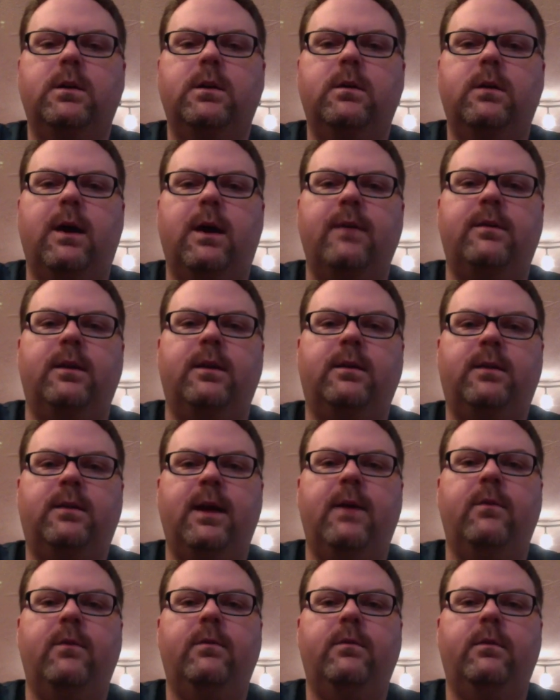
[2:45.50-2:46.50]
I think
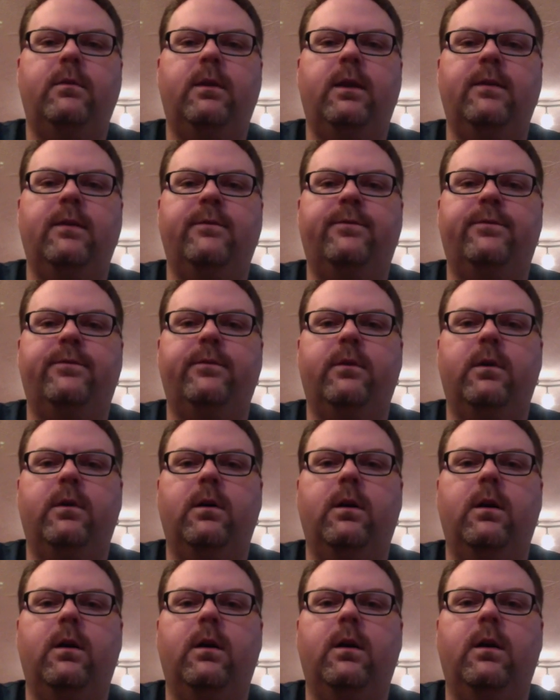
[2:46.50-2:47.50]
that if
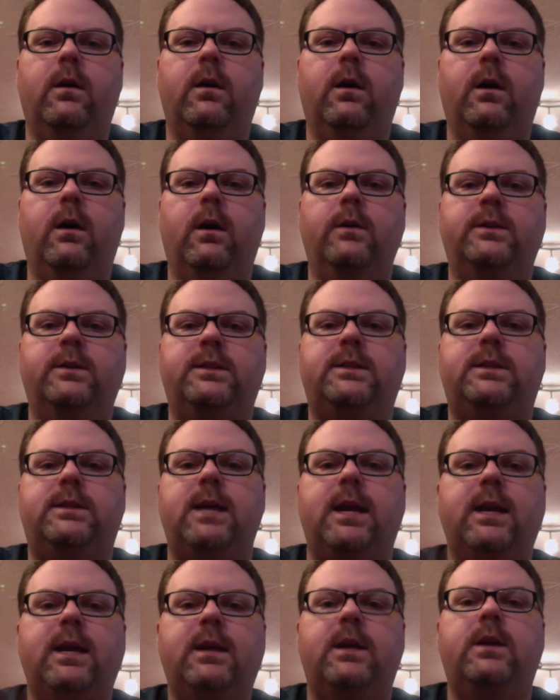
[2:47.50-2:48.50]
a
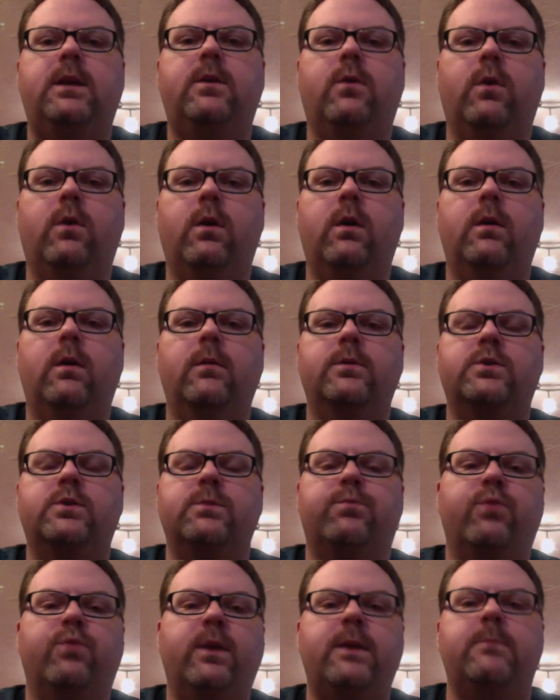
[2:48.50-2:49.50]
deity or a
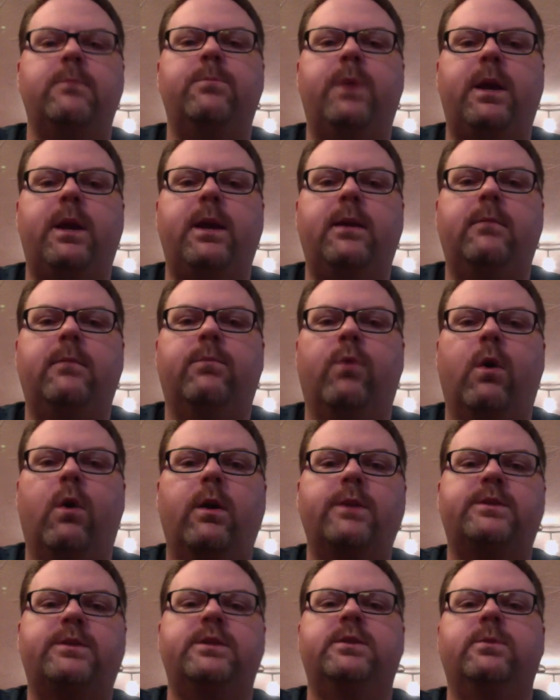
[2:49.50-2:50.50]
supreme being brought
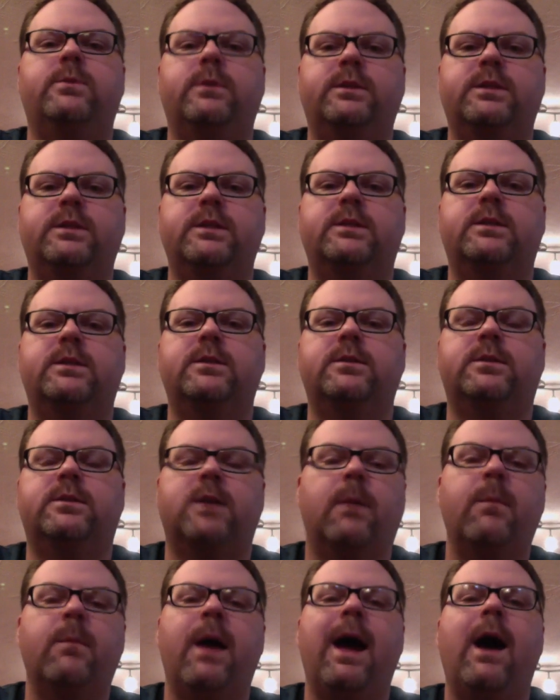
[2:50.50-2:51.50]
us into existence
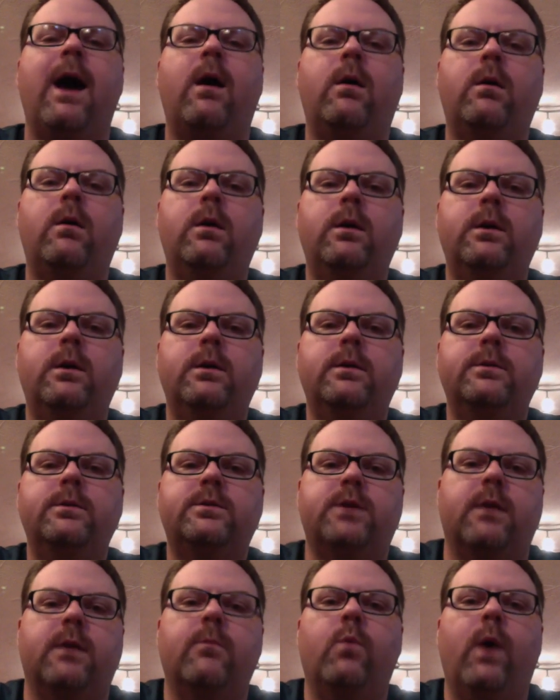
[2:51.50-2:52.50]
somehow,
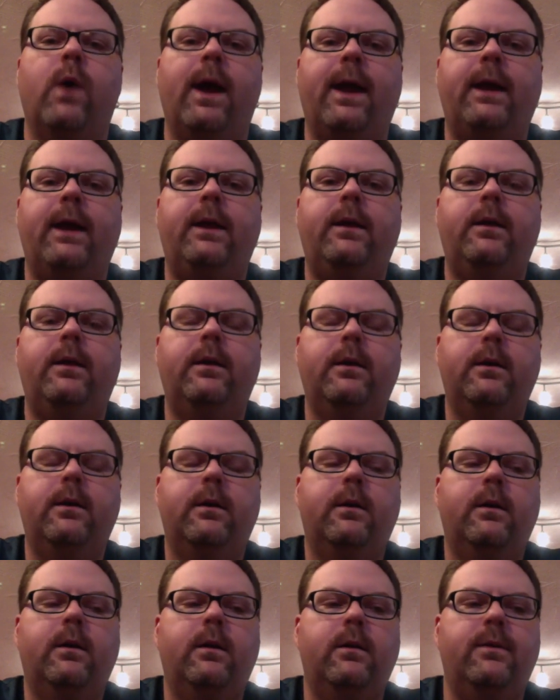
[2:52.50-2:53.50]
some way,
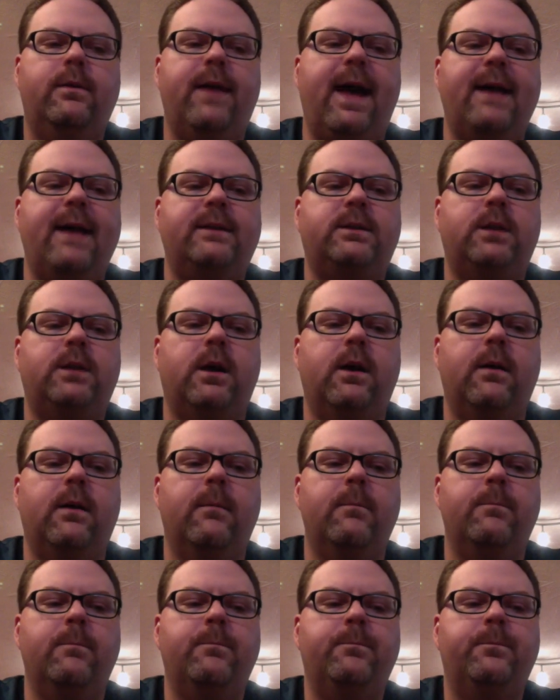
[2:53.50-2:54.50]
that
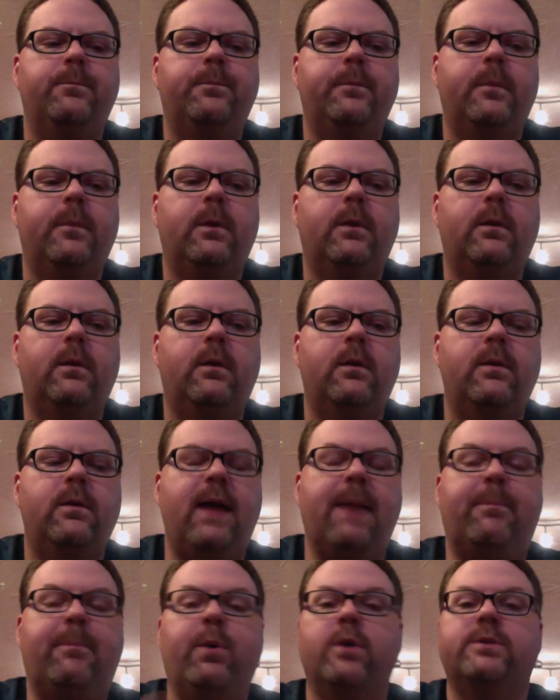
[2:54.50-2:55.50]

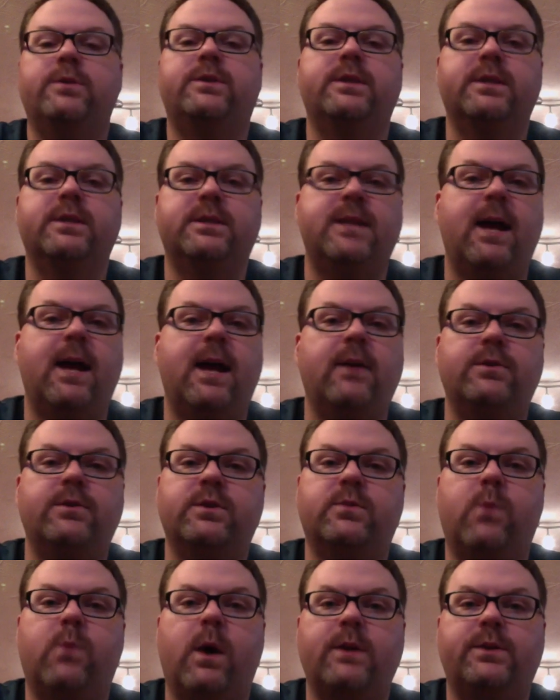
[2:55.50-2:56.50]
that person is now
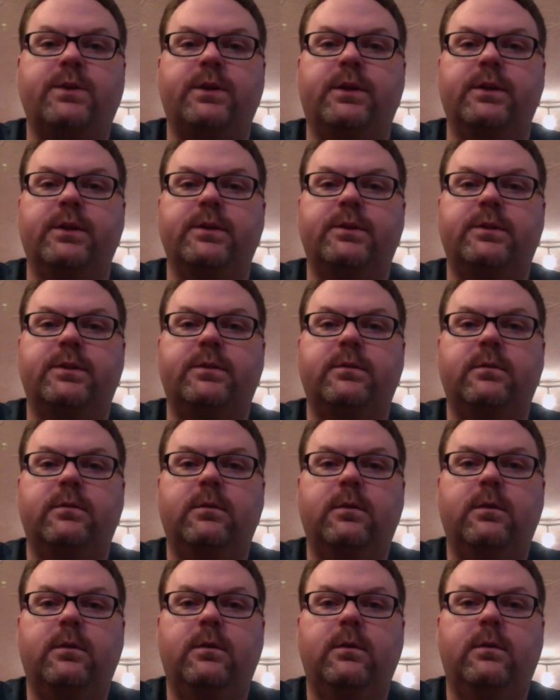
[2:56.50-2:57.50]
just watching us
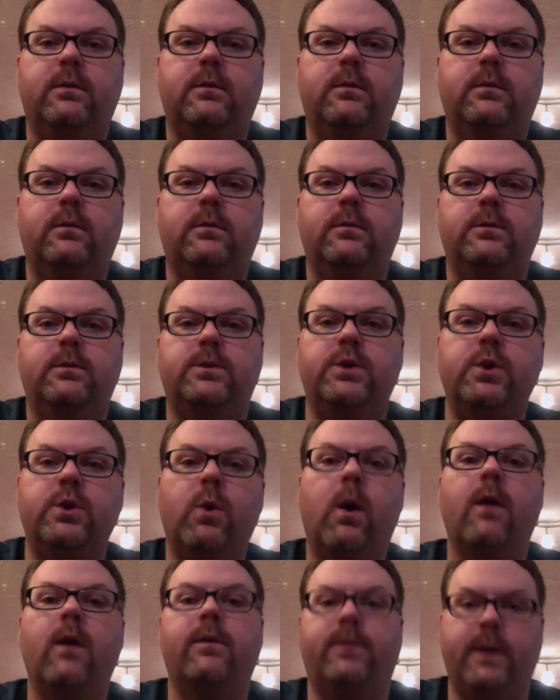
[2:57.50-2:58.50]
do
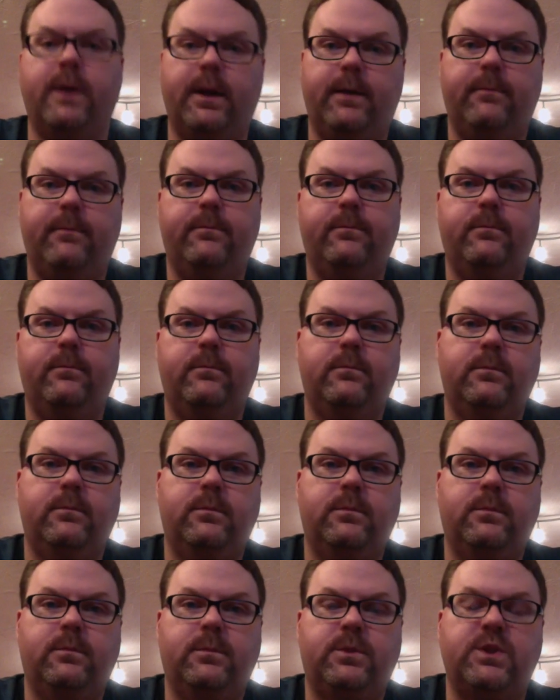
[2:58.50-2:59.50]
our thing,
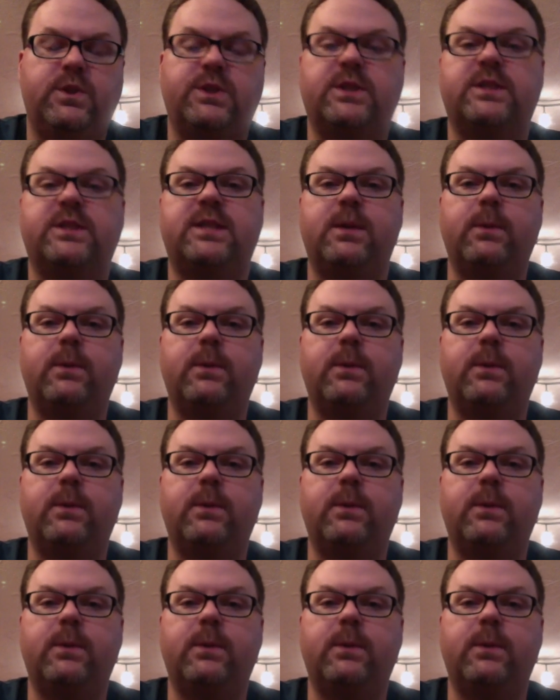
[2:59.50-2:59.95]
just to see what